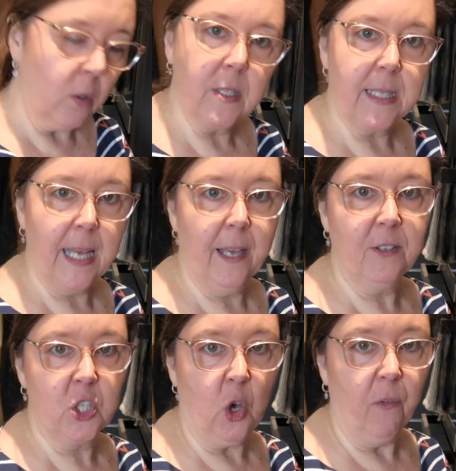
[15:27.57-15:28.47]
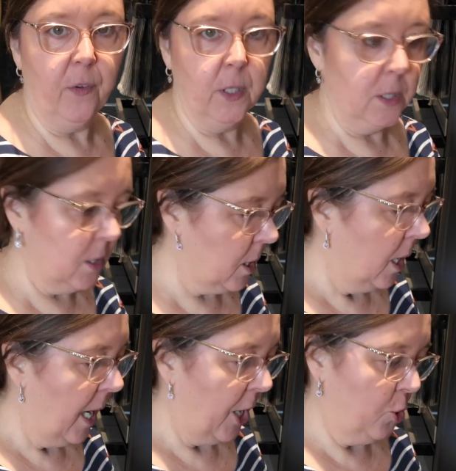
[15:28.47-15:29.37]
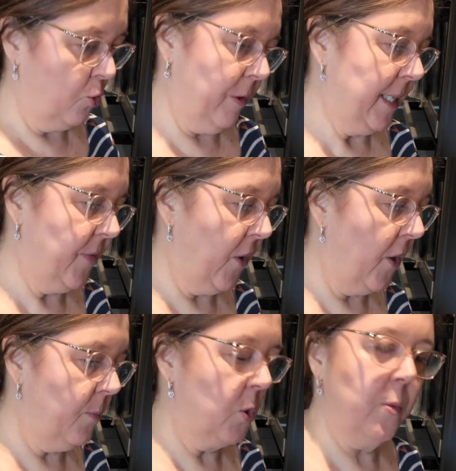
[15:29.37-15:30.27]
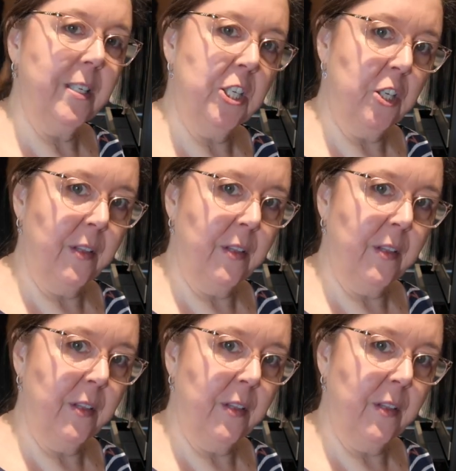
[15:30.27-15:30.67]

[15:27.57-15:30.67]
Once they're softened, I shall transfer them to a dish,